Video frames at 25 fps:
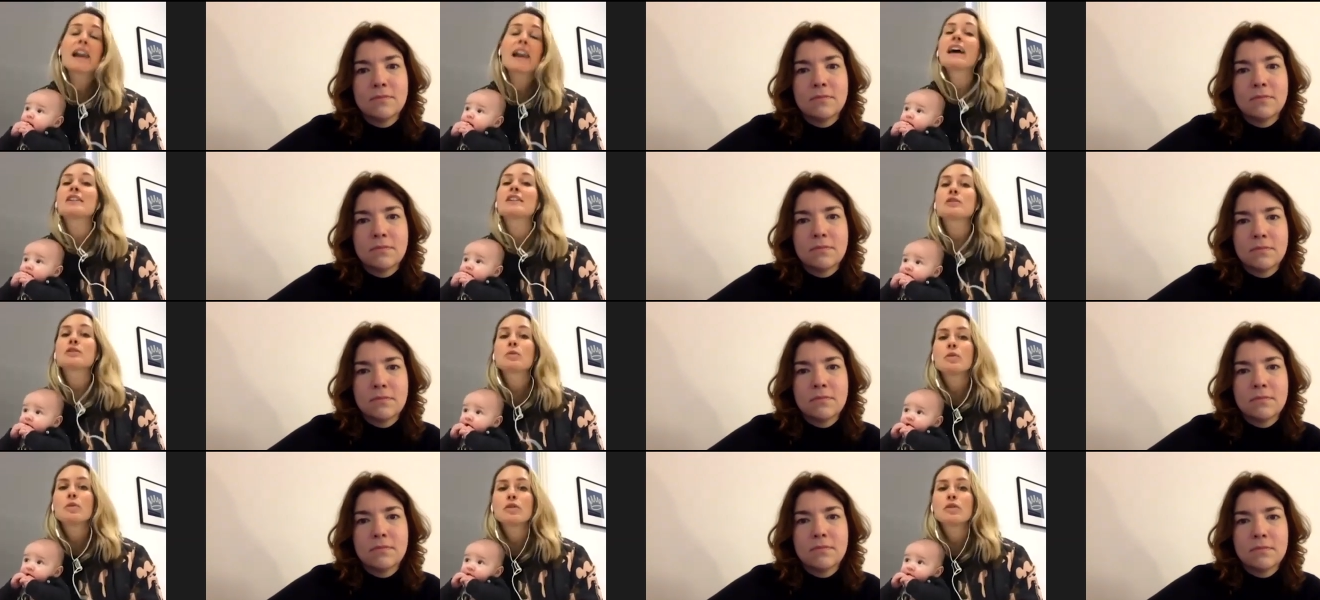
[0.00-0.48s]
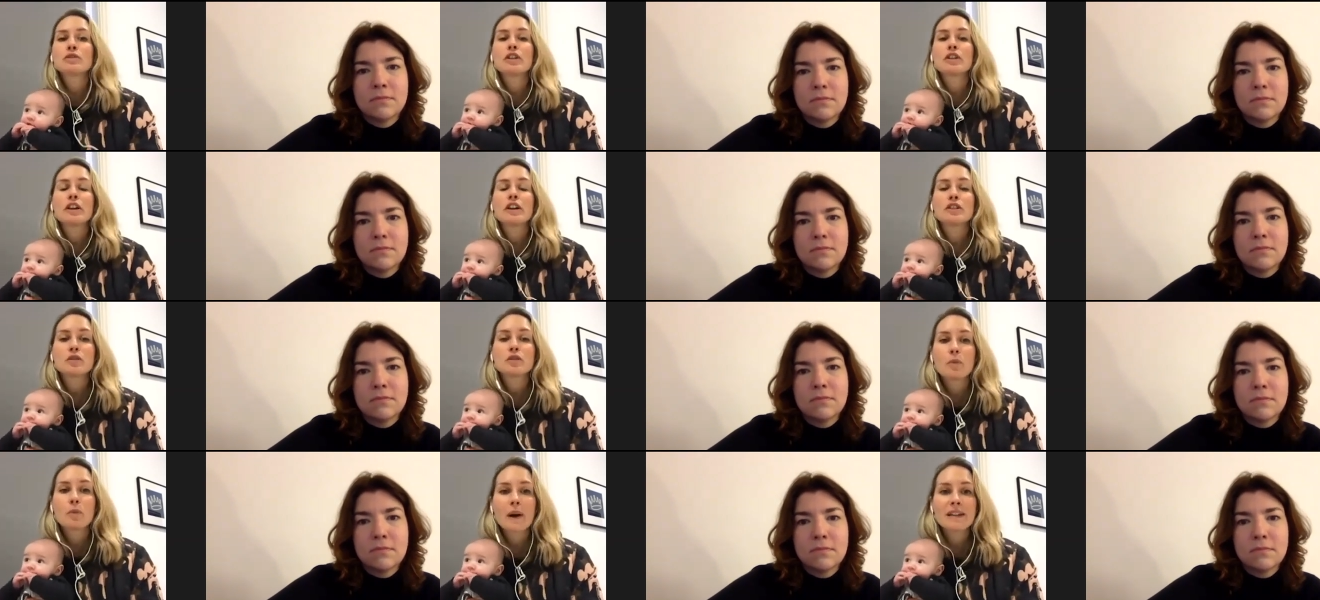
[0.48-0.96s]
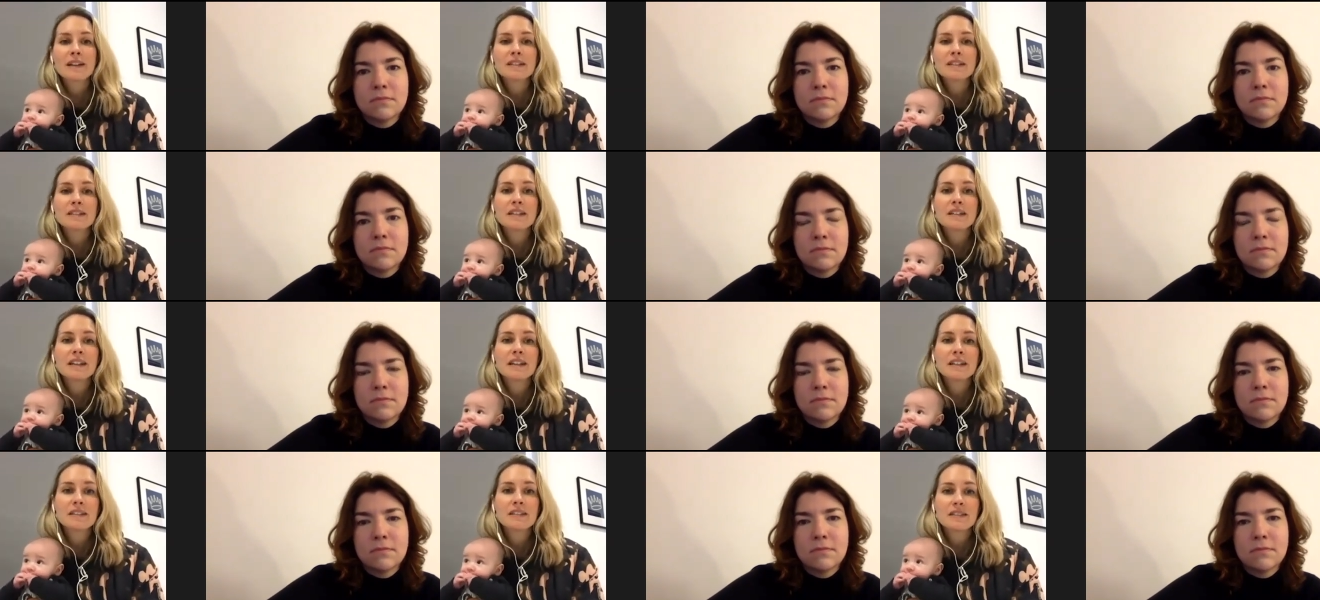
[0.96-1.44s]
Speaker 1: last quarter,
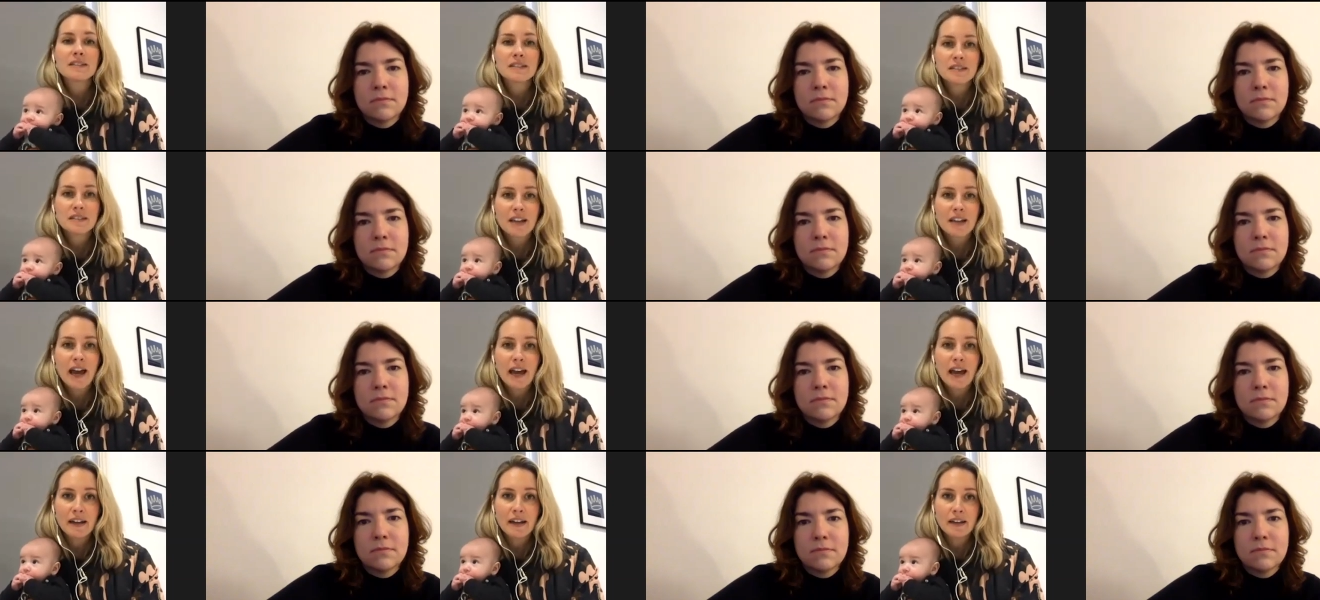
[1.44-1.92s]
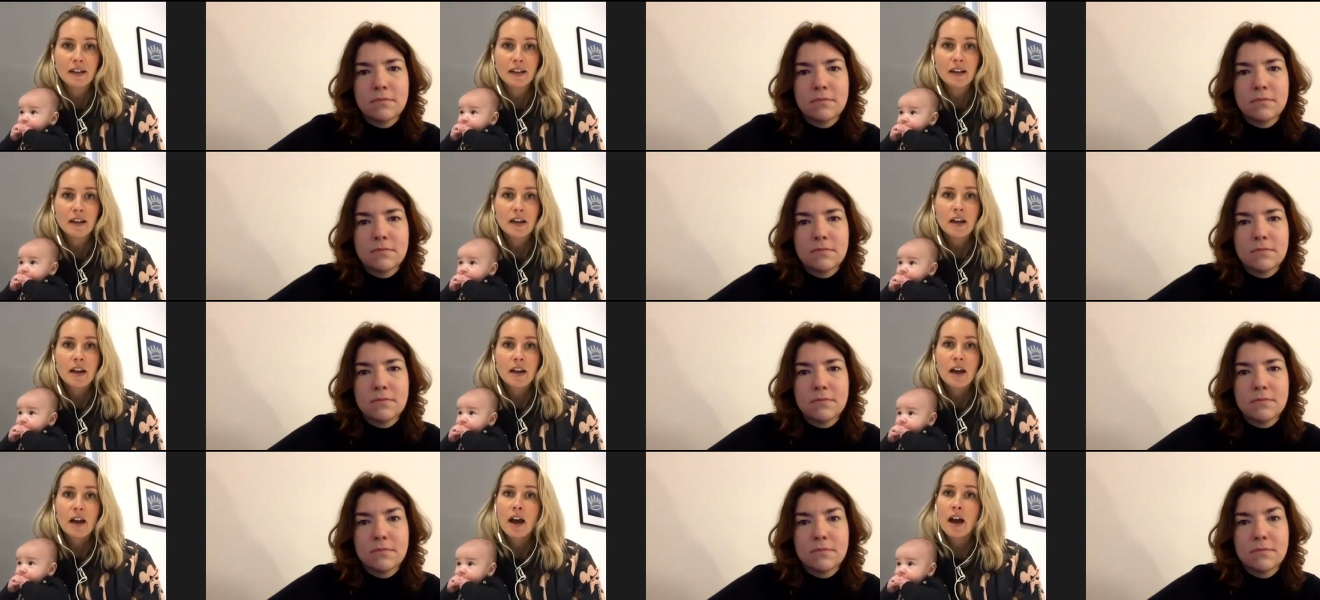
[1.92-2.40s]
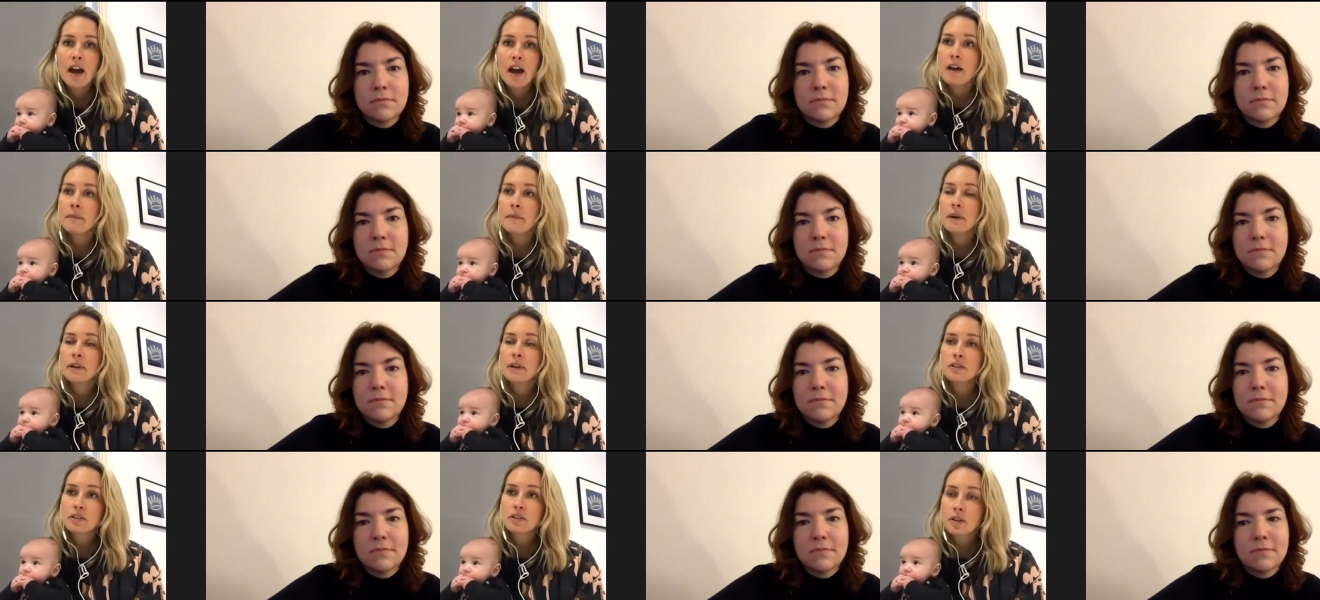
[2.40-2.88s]
20 to 10.
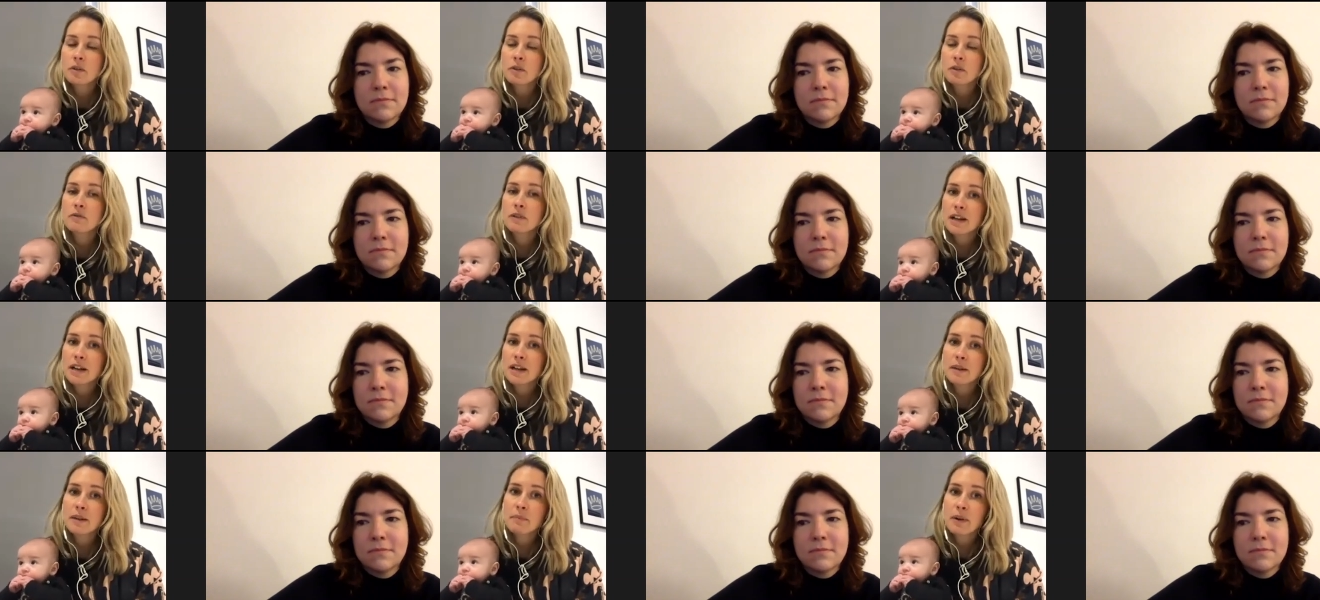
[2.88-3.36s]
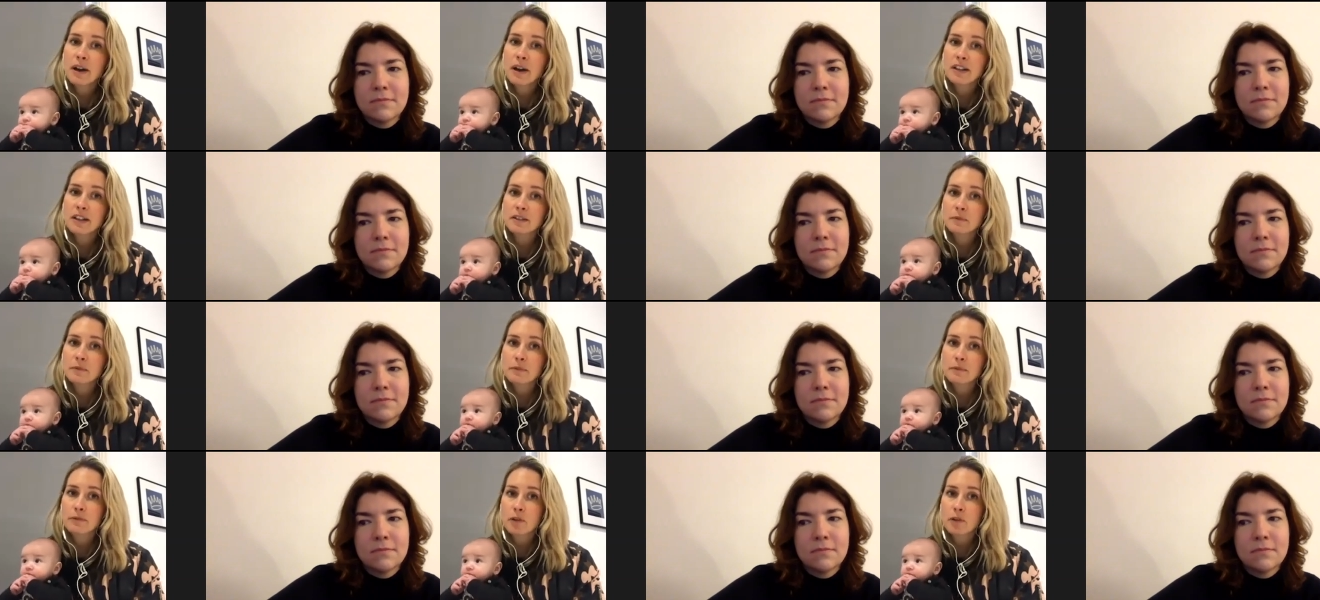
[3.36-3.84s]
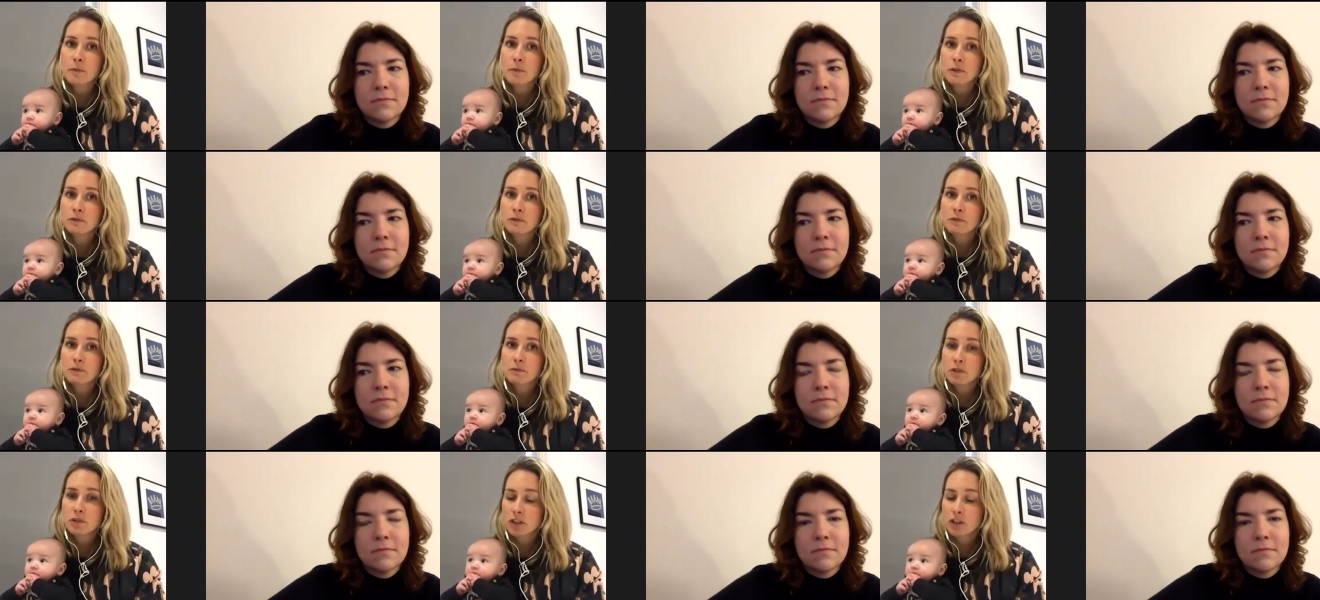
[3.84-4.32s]
Um, and so a really impressive
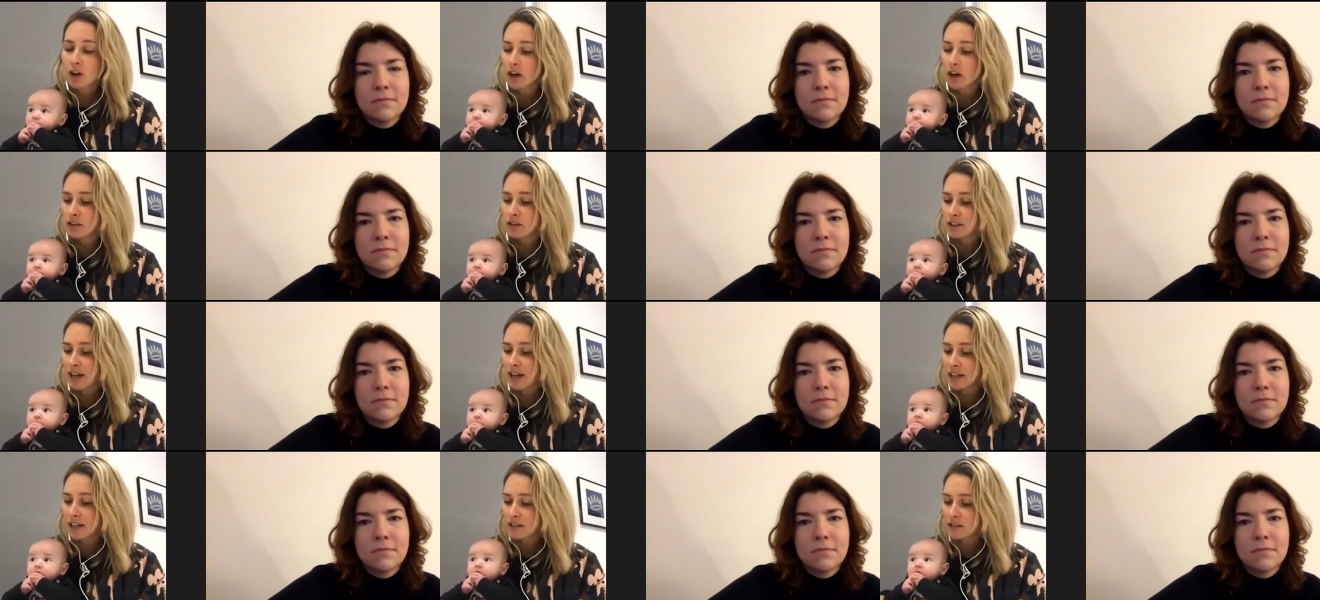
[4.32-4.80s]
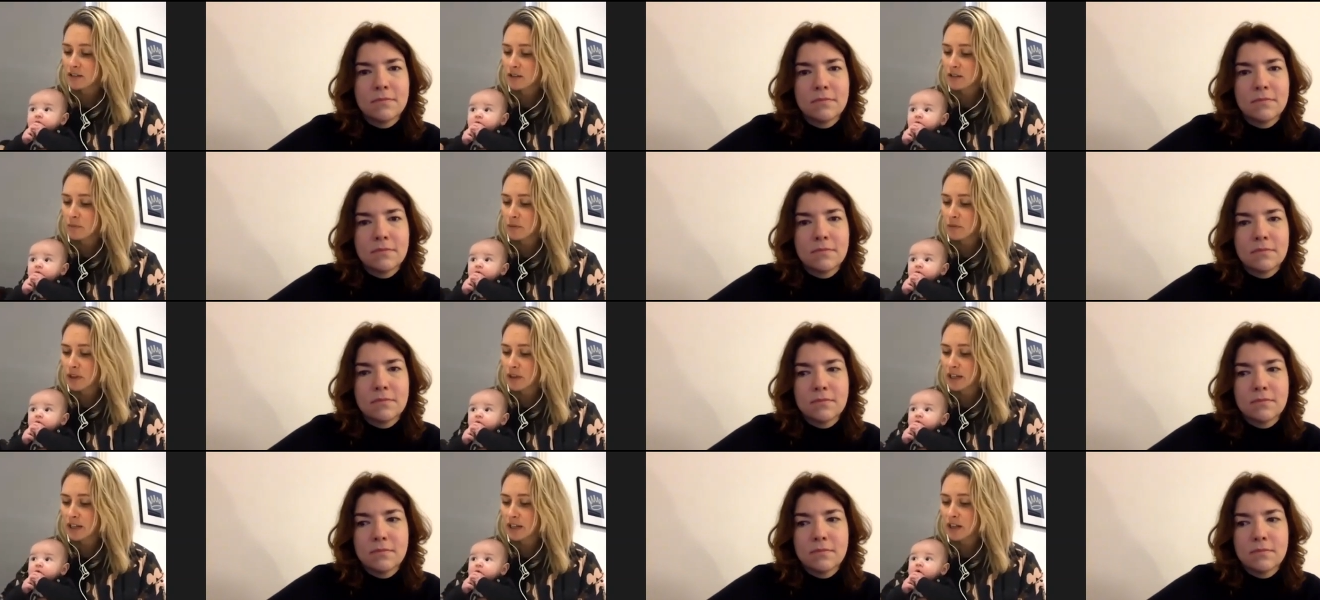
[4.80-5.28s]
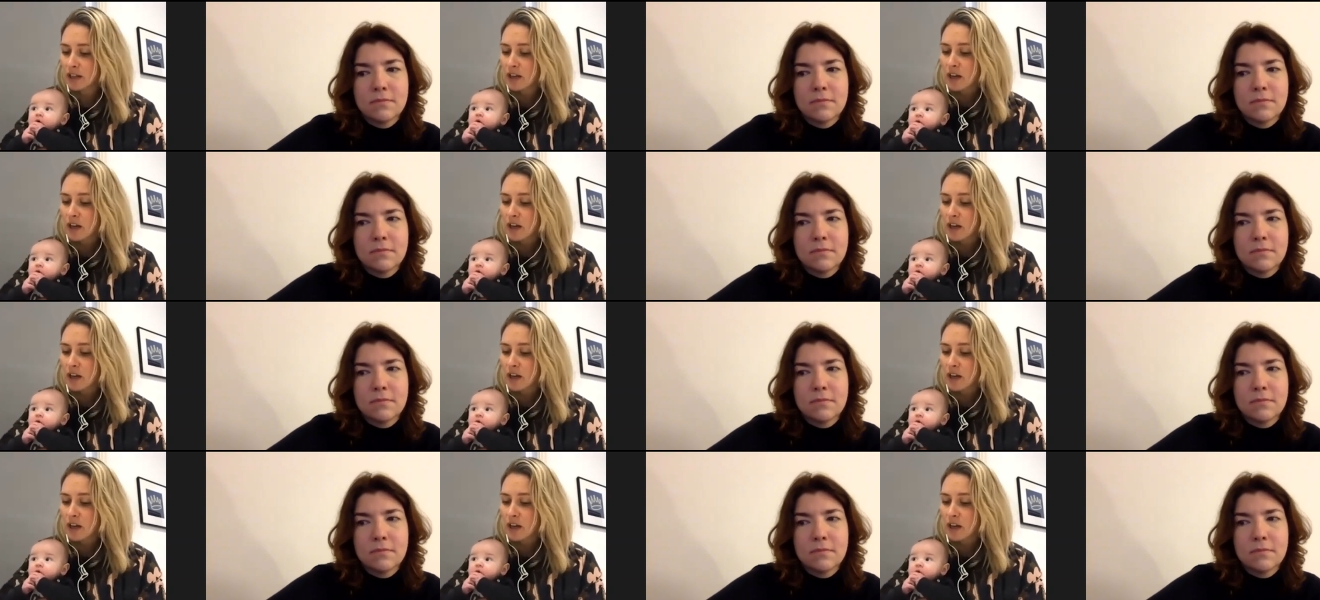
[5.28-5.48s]
performance from Stars and something